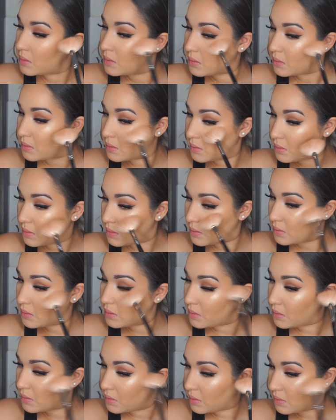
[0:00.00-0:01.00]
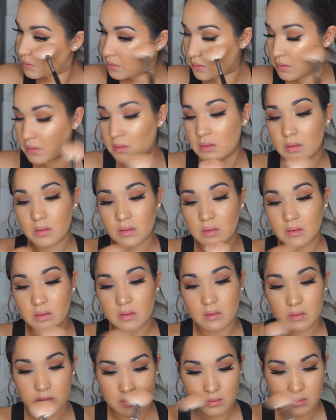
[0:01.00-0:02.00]
I loved it. Right
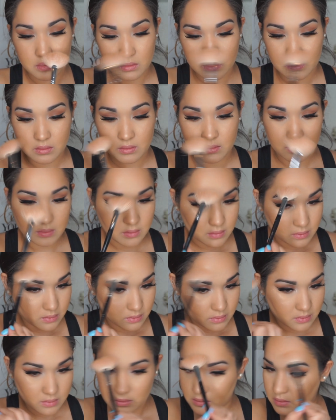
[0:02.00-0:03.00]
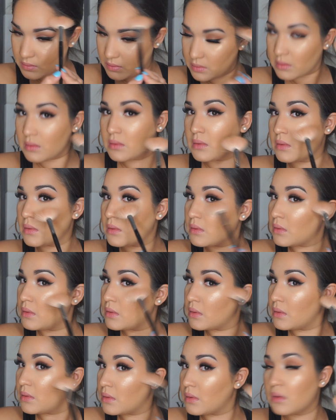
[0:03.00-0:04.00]
after this highlighter, I do set my
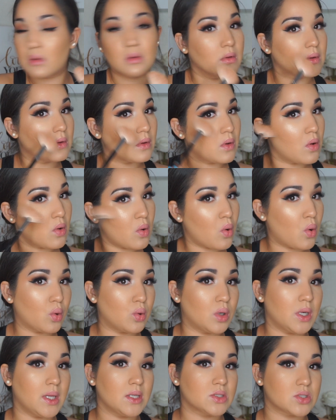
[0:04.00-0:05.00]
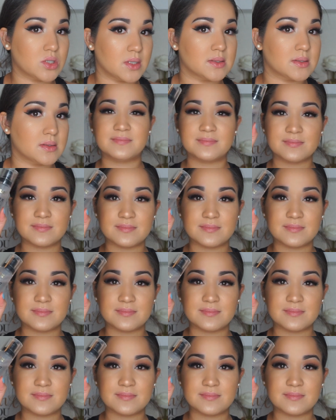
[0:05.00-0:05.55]
face with the Milani